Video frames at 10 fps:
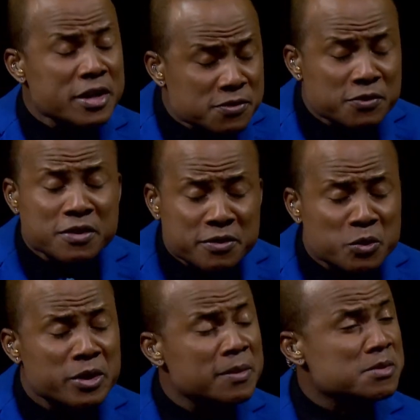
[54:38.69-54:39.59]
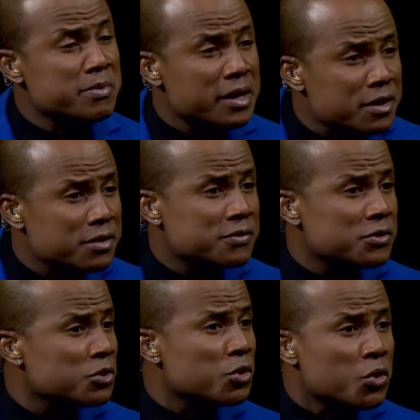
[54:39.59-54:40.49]
Fayval Williams mad enough
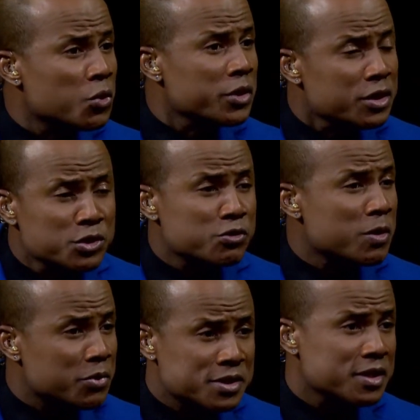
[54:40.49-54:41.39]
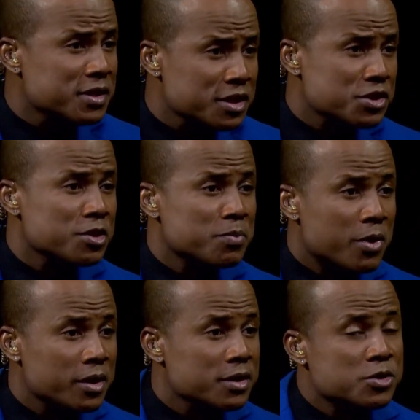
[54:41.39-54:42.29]
to go into representational
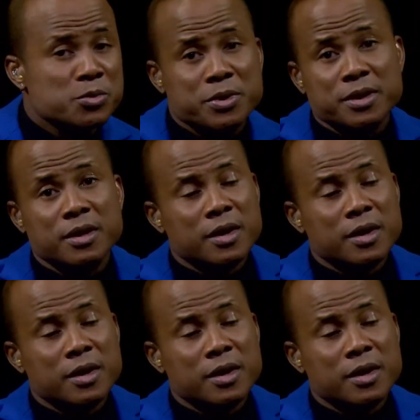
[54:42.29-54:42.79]
politics, to be